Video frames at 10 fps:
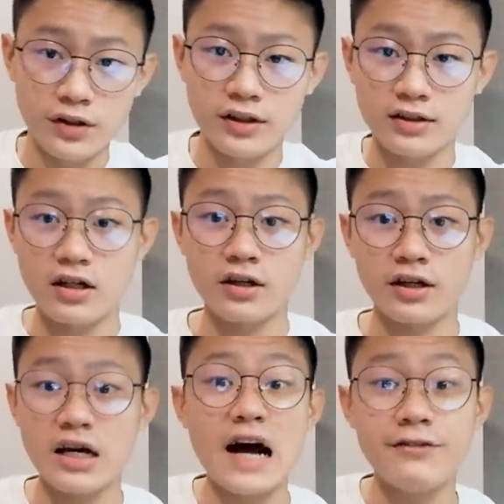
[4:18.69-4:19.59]
We
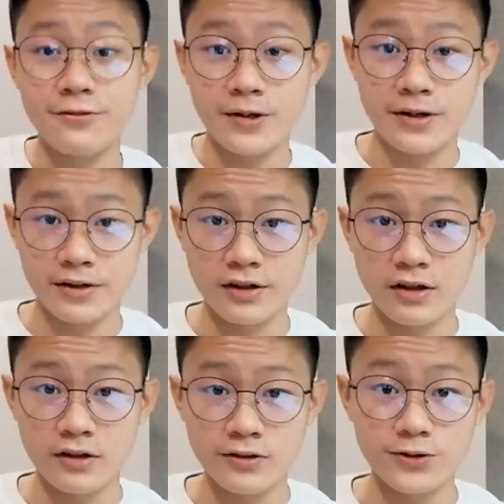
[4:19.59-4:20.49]
target everyone
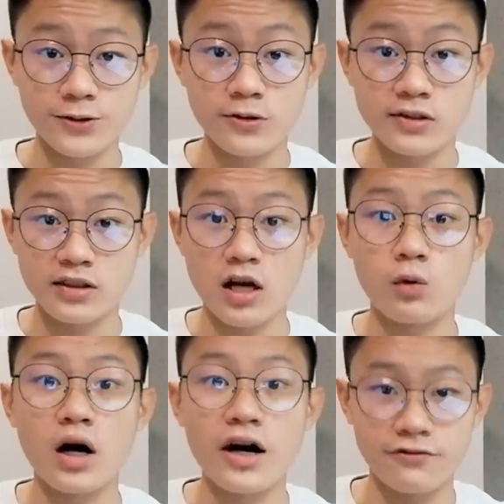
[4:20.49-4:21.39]
to use
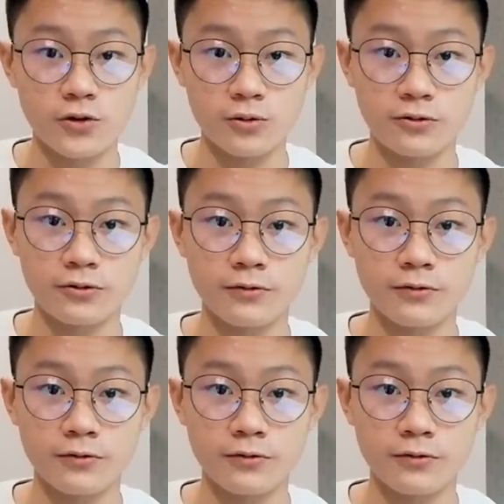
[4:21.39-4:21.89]
our iPhone.